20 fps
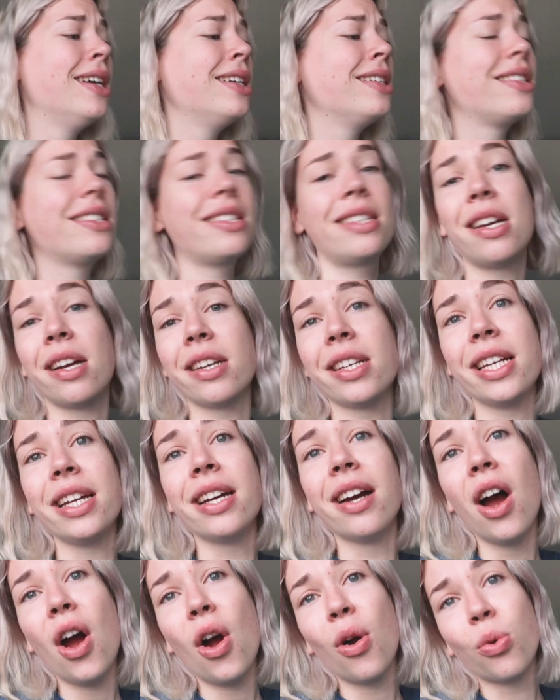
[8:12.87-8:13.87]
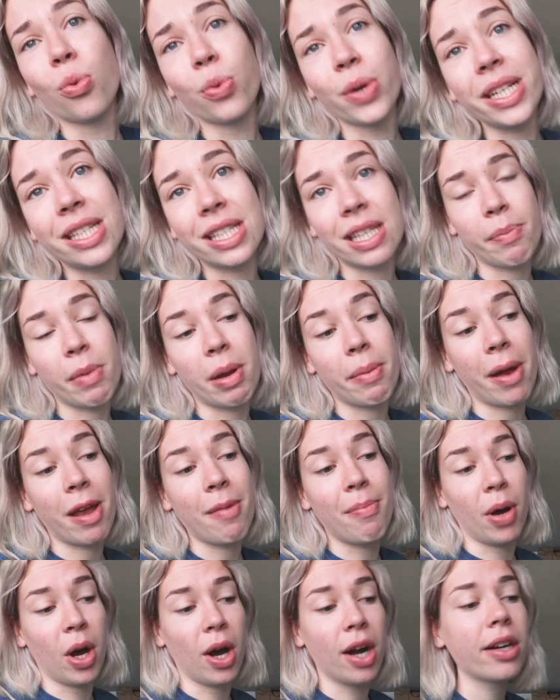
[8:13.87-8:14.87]
Study, read some in
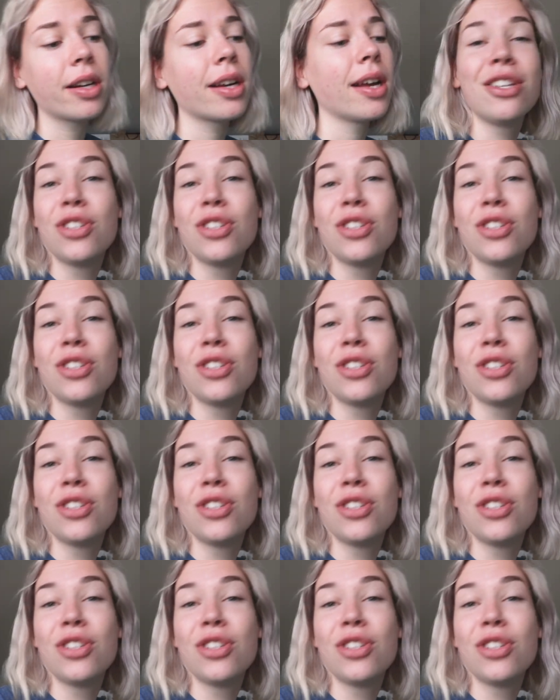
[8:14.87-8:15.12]
my book.